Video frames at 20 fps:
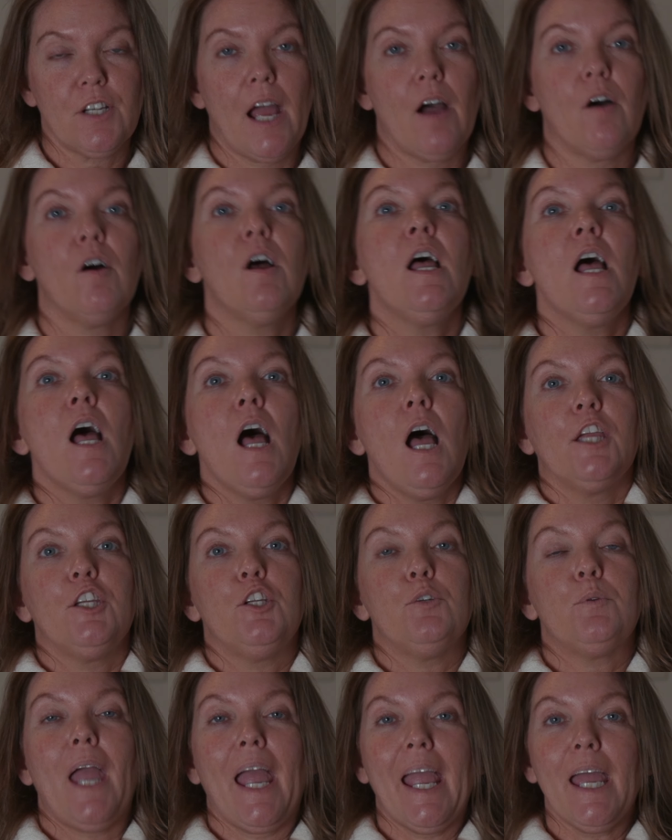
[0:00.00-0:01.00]
Now,
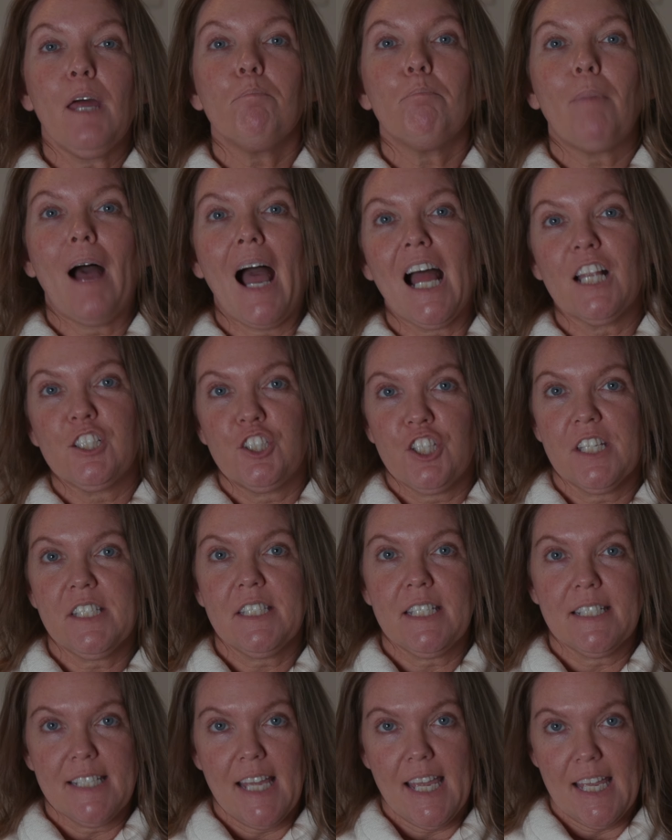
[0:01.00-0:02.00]
you can buy
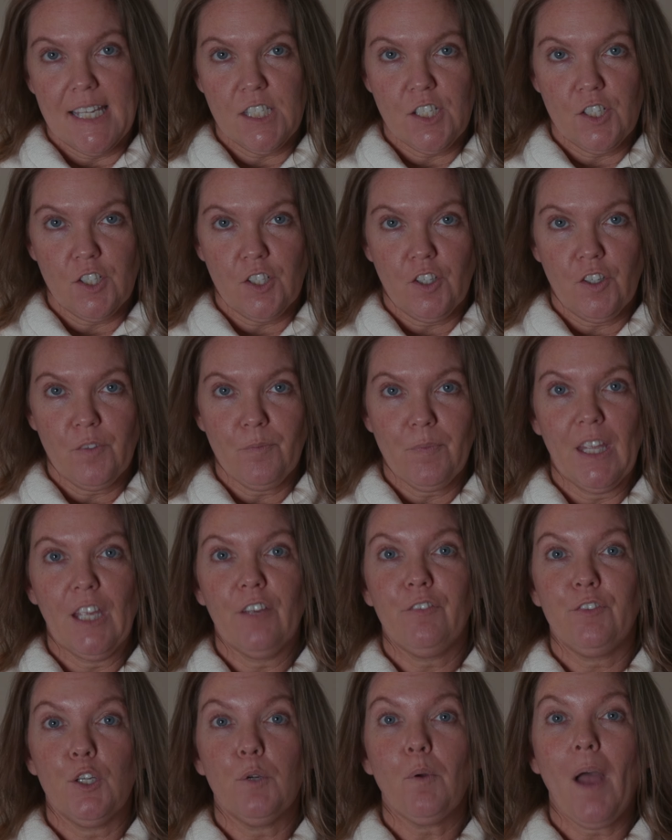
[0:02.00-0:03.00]
just a tester.
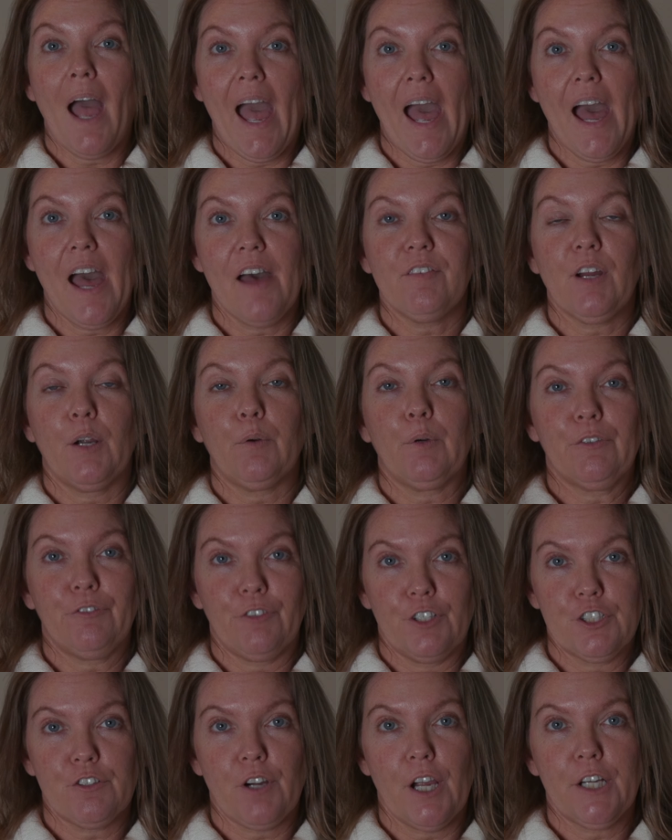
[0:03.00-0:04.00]
If you have a
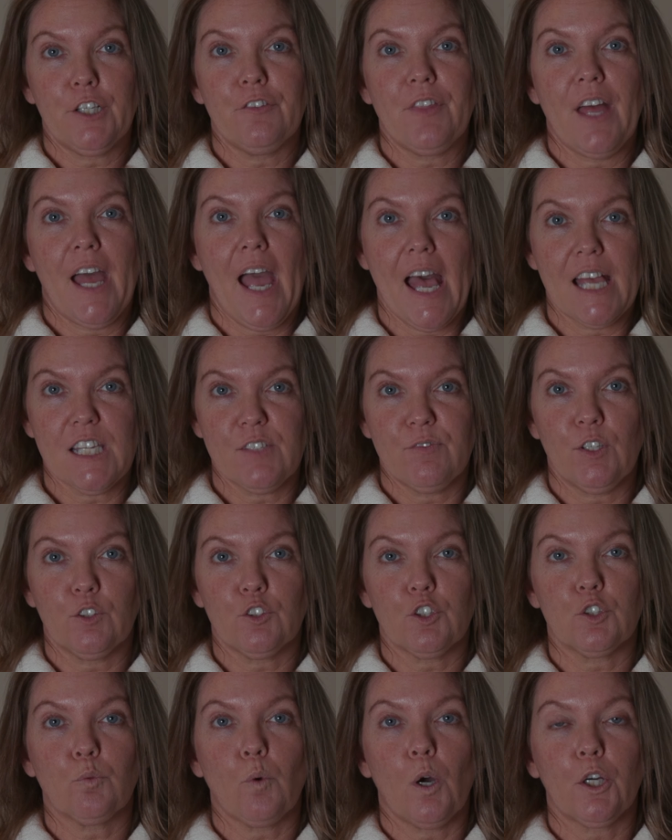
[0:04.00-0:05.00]
refrigerator that has
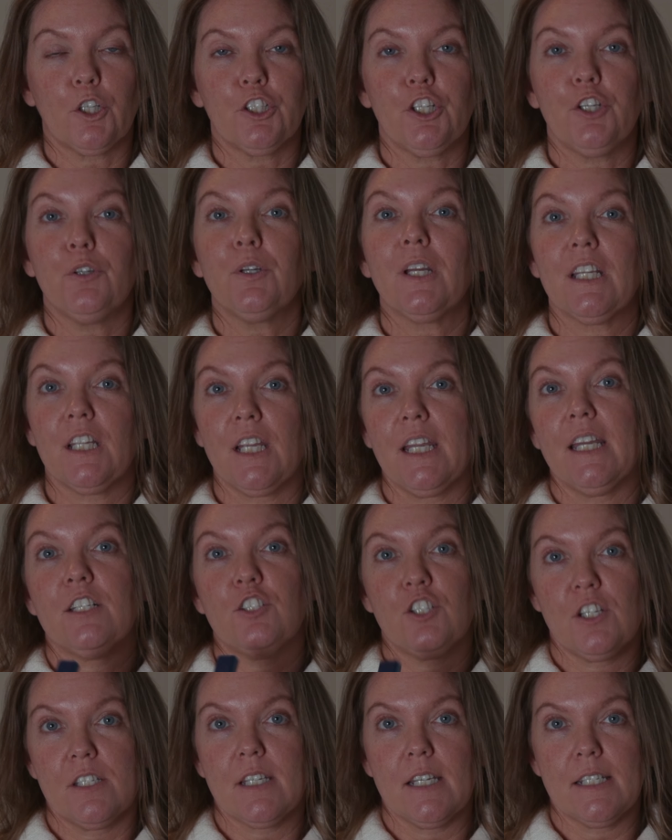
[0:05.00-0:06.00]
filtered water, you can
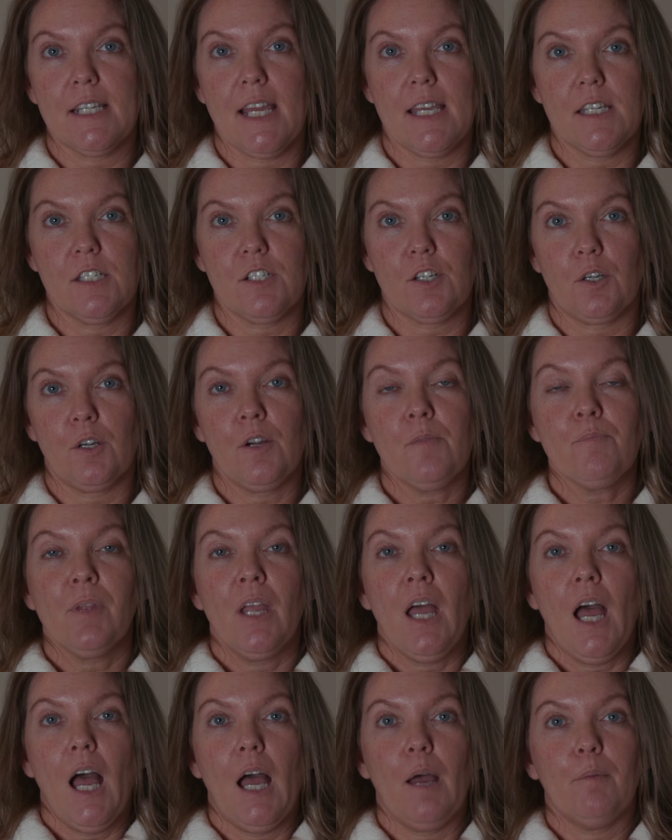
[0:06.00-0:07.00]
get just a tester.
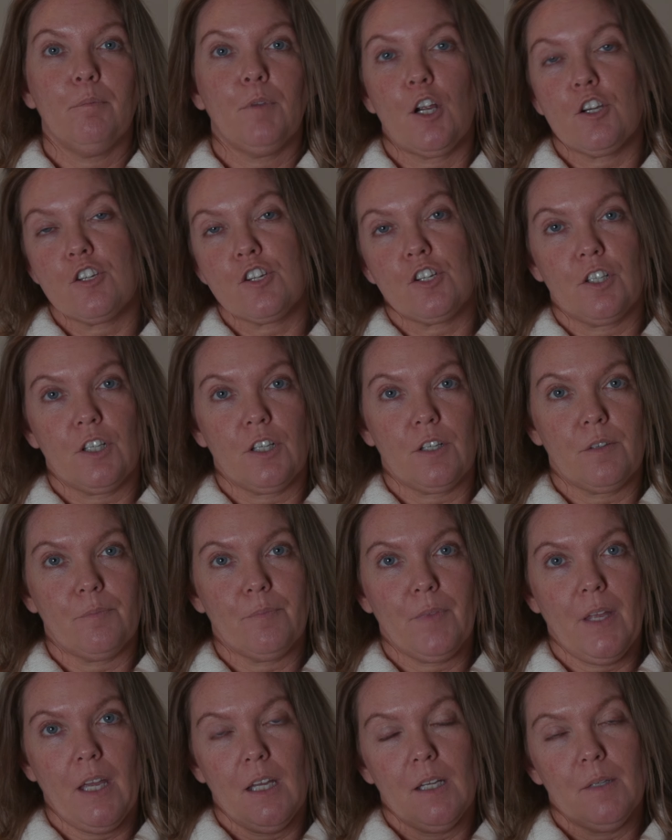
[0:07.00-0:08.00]
I'm not sure,
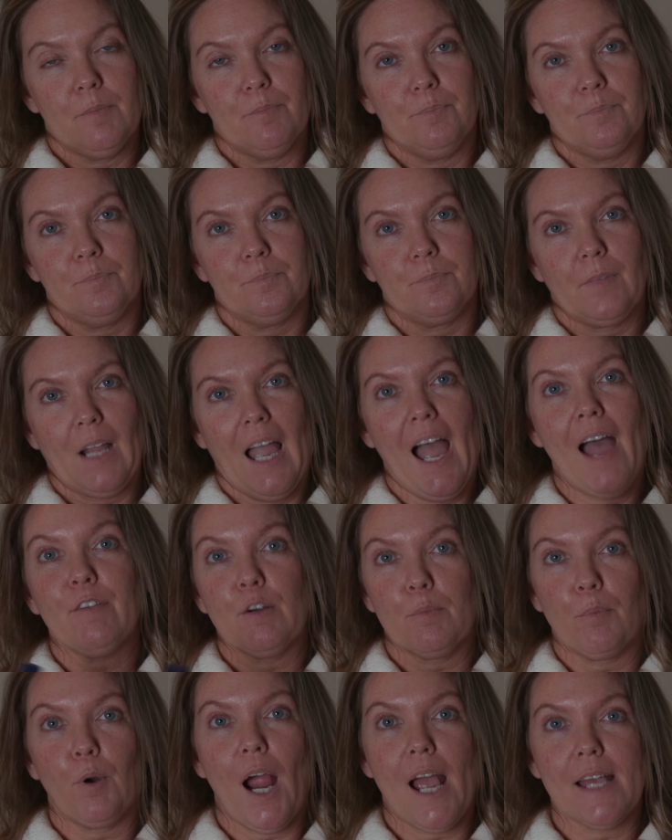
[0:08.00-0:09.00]
I
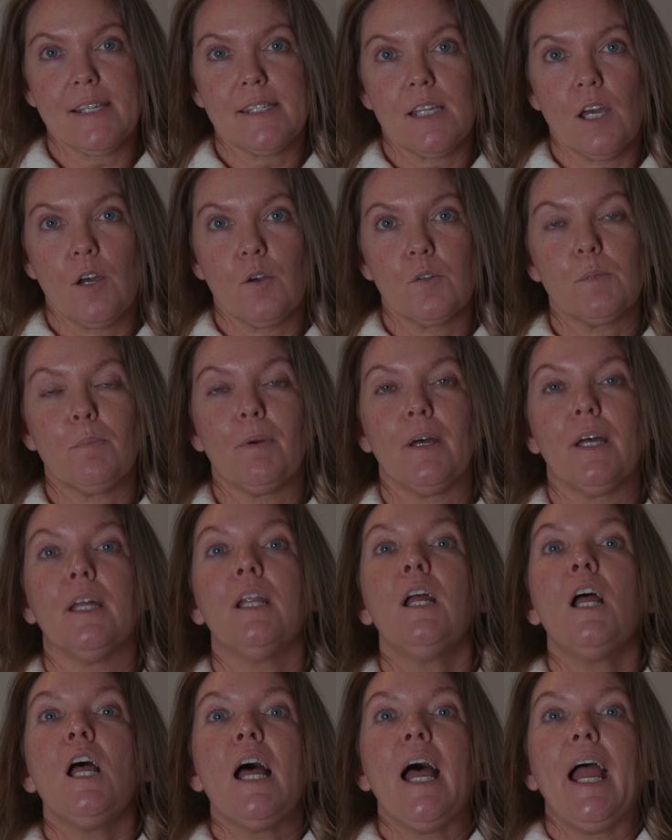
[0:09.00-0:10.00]
haven't priced those, but
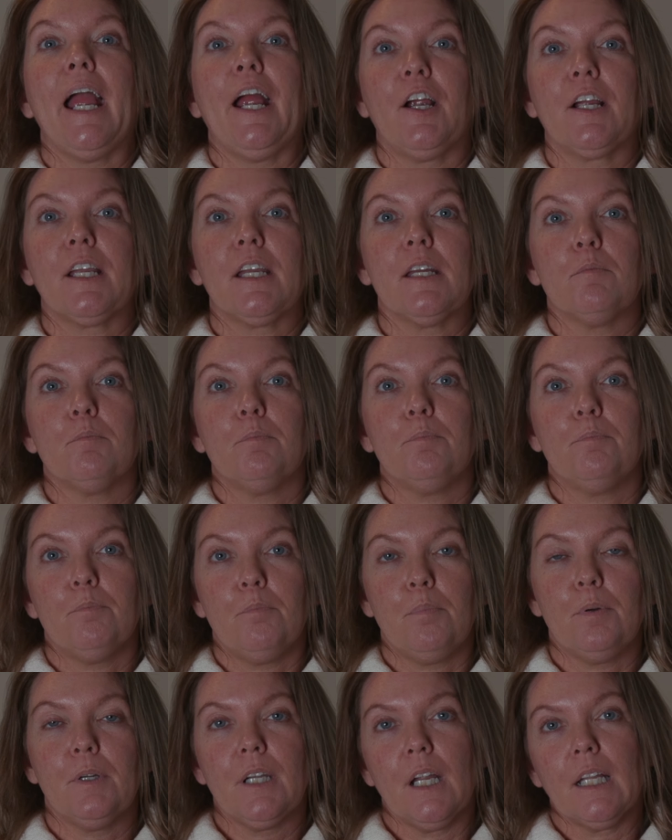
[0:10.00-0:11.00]
Eric can
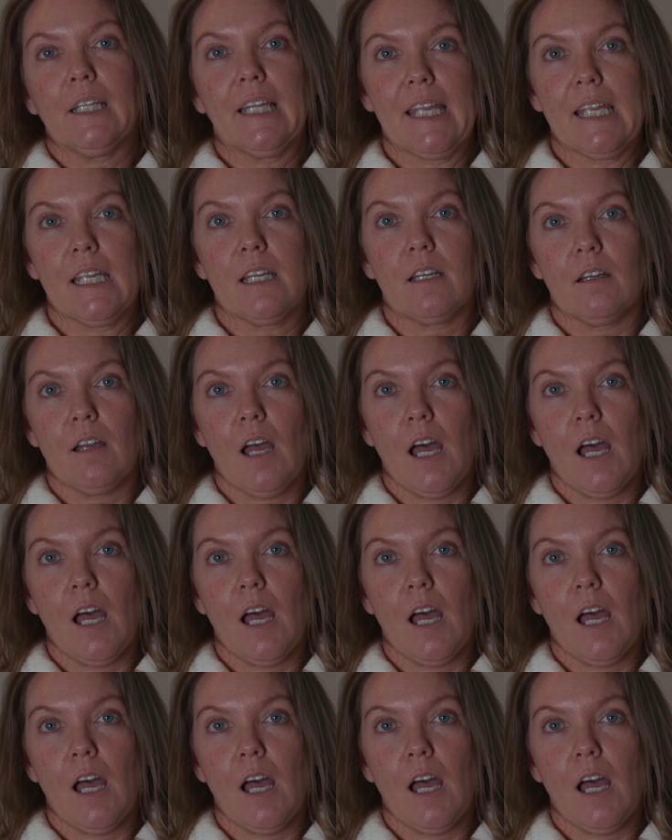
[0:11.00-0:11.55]
put a link